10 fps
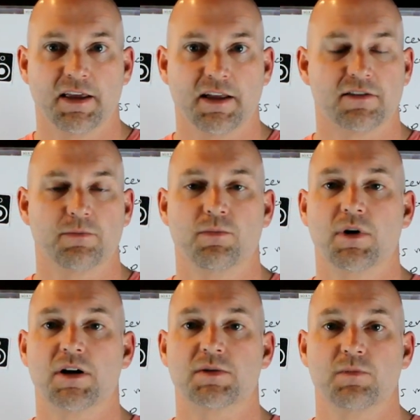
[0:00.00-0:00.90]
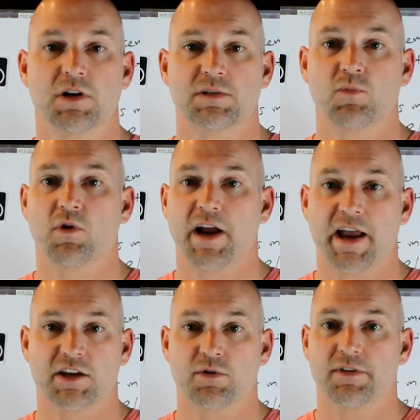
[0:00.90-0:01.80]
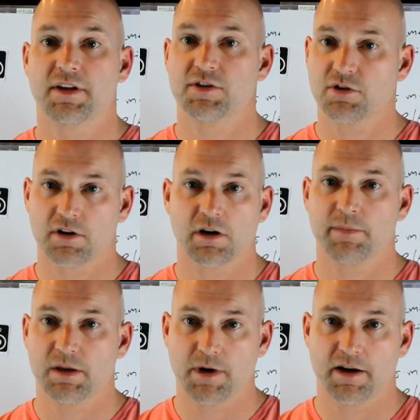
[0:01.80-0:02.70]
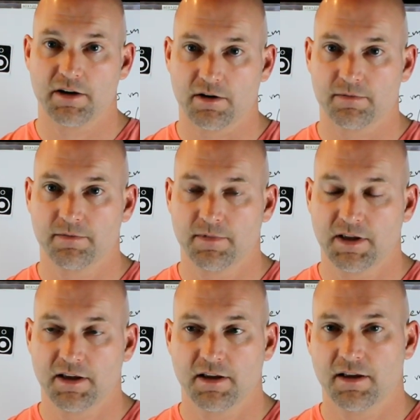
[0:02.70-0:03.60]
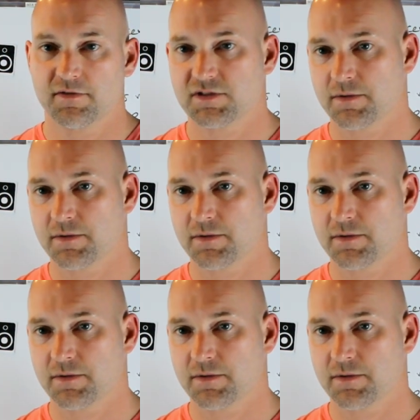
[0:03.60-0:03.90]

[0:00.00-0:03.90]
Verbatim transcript: It's much, much more accurate than you're going to be by ear. And if